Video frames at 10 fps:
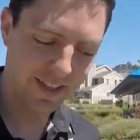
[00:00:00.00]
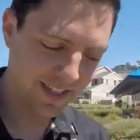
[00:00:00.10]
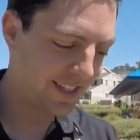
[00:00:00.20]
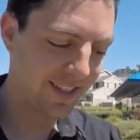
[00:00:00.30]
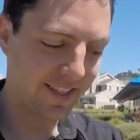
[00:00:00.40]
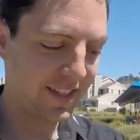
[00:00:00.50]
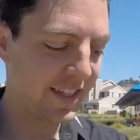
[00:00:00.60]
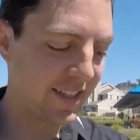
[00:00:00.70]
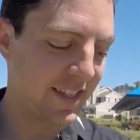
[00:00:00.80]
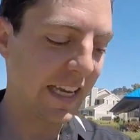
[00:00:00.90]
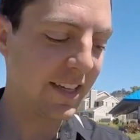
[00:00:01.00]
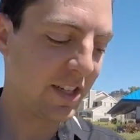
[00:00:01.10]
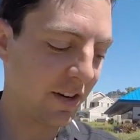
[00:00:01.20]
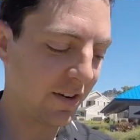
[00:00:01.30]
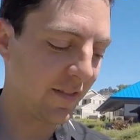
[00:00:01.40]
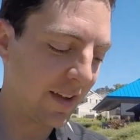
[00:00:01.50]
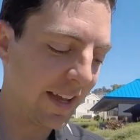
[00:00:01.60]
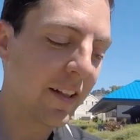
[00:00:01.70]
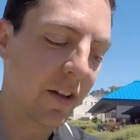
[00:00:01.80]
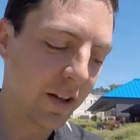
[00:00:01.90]
this is this is easier
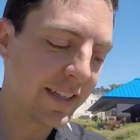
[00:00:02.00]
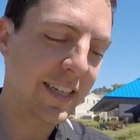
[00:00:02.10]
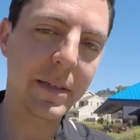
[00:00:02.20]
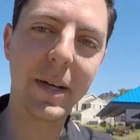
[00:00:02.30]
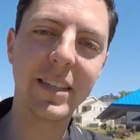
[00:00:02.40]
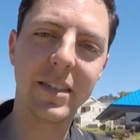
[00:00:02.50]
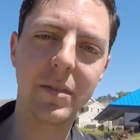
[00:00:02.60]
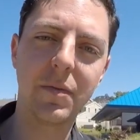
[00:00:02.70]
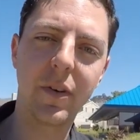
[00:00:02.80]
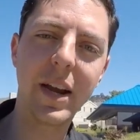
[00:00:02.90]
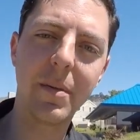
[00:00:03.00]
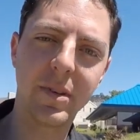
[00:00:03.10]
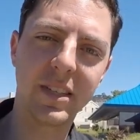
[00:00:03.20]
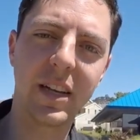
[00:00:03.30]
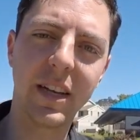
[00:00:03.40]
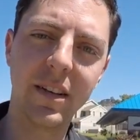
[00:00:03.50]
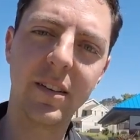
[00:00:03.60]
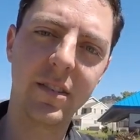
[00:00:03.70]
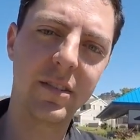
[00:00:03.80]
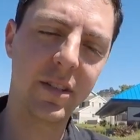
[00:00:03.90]
and a little less expensive frame design
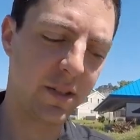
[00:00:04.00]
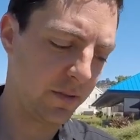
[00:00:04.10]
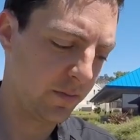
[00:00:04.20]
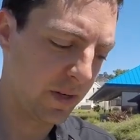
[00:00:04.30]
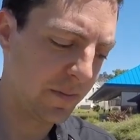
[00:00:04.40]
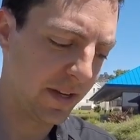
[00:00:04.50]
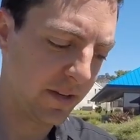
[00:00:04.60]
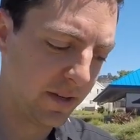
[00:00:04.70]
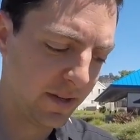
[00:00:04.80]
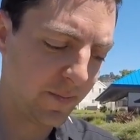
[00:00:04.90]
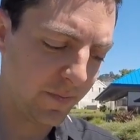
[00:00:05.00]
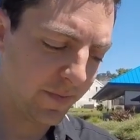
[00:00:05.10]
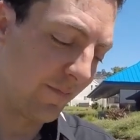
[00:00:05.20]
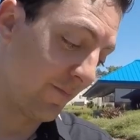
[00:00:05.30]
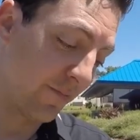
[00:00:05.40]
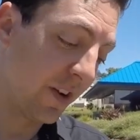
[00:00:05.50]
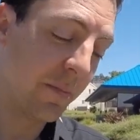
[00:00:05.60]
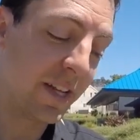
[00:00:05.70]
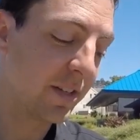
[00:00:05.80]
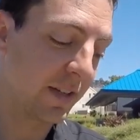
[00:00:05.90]
okay. to do i mean
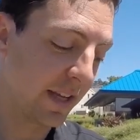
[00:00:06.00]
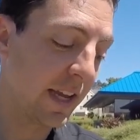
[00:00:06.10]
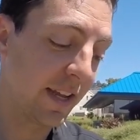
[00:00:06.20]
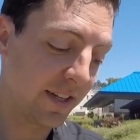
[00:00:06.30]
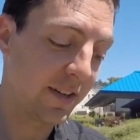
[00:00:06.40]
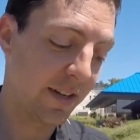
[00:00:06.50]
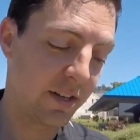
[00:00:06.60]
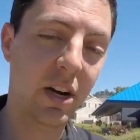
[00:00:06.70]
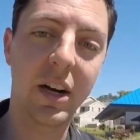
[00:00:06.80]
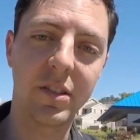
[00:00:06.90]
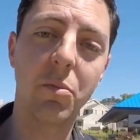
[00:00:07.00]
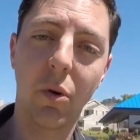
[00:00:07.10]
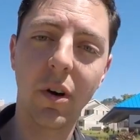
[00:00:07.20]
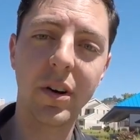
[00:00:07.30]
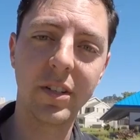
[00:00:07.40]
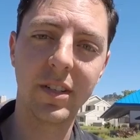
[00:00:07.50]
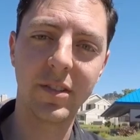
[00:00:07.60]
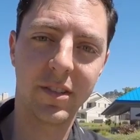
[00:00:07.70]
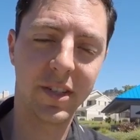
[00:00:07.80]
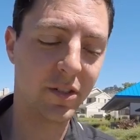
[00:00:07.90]
fundamentally yeah it, it costs more to,
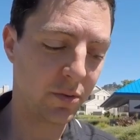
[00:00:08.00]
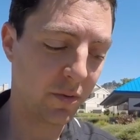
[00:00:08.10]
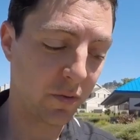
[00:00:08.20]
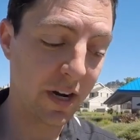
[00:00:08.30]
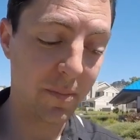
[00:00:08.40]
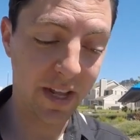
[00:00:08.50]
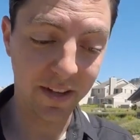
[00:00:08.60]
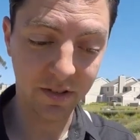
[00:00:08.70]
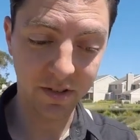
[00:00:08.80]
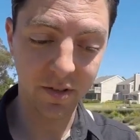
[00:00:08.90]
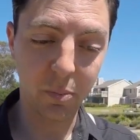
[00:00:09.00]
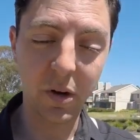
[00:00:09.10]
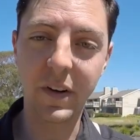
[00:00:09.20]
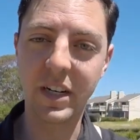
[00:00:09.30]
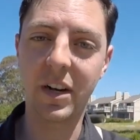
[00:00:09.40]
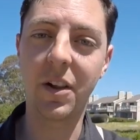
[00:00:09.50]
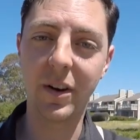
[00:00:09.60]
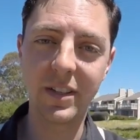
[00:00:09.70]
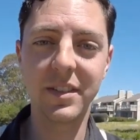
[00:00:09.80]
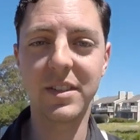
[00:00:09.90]
to do a frame that has all the perfect
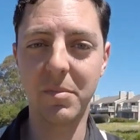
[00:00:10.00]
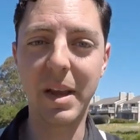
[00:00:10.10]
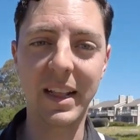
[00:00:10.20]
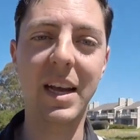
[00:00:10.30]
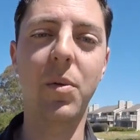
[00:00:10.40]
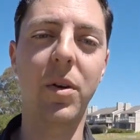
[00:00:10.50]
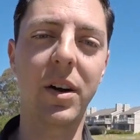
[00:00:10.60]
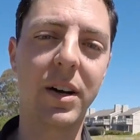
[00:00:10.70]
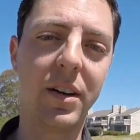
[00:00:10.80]
tolerances to make that work